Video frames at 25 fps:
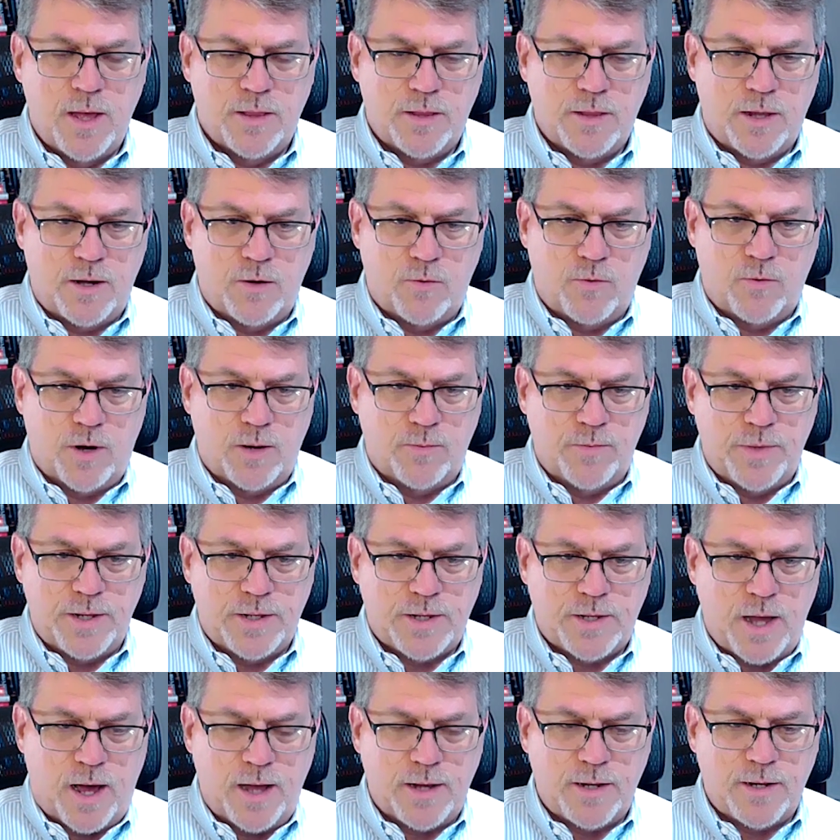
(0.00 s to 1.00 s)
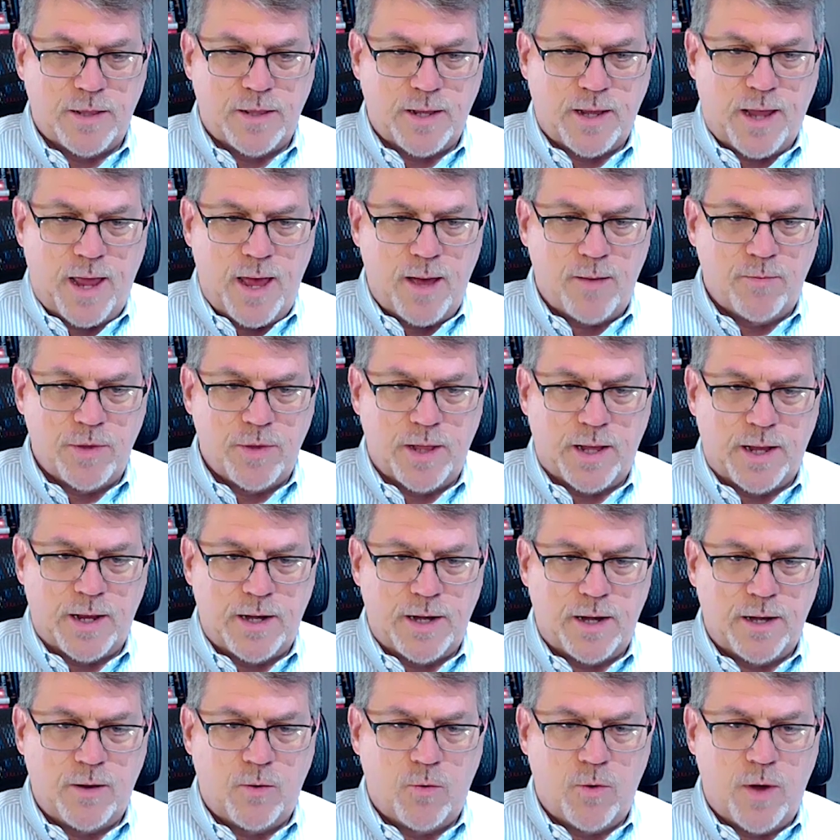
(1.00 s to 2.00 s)
They didn't want to be tied to the gambling in
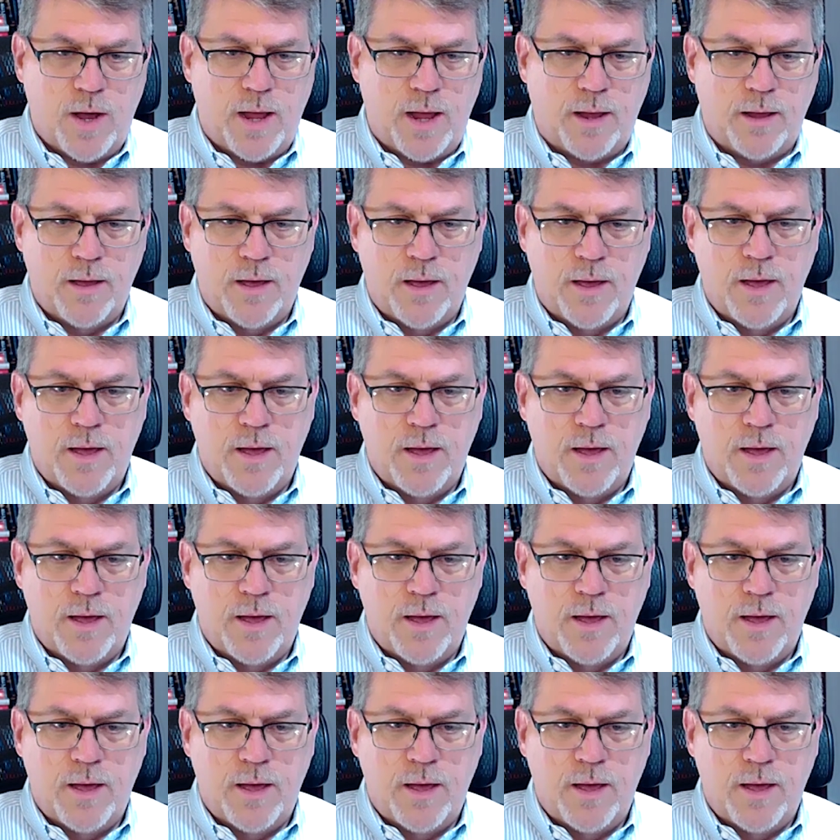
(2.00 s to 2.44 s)
any way.